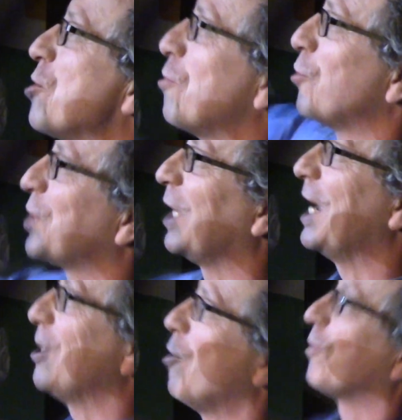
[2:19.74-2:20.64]
throws her
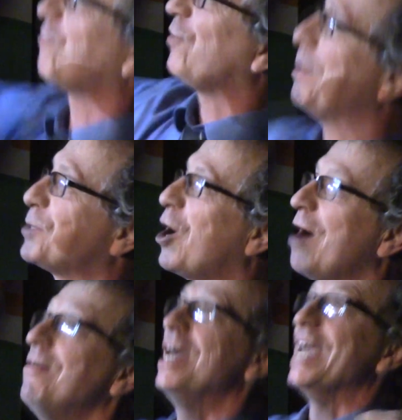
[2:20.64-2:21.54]
leg over, flips
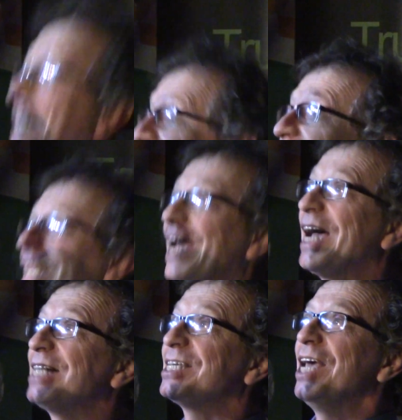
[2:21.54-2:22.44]
off, and she
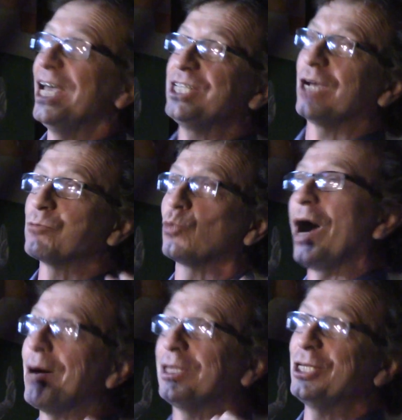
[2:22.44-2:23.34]
lands, and she comes
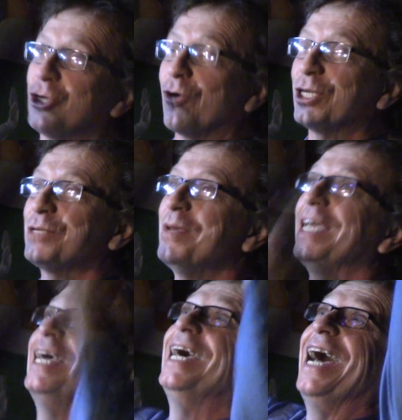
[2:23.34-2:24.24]
wobbling towards
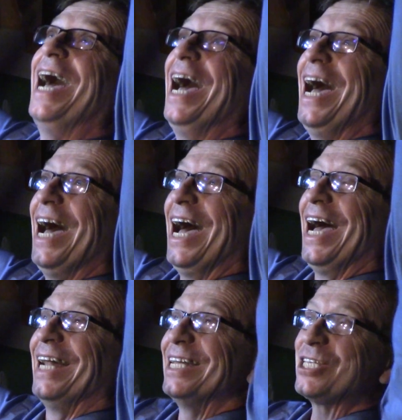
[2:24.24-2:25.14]
me.
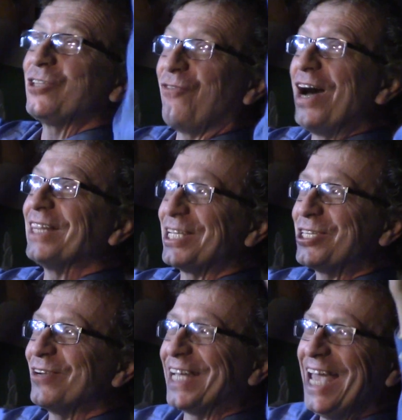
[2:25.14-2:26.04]
This is fun, let's
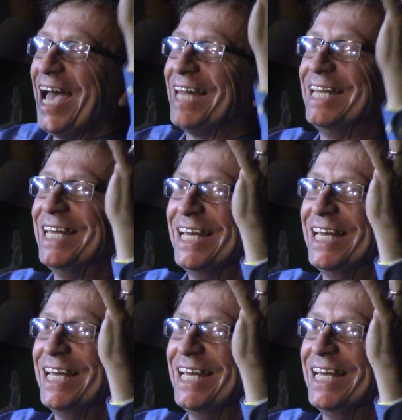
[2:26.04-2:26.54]
do it again.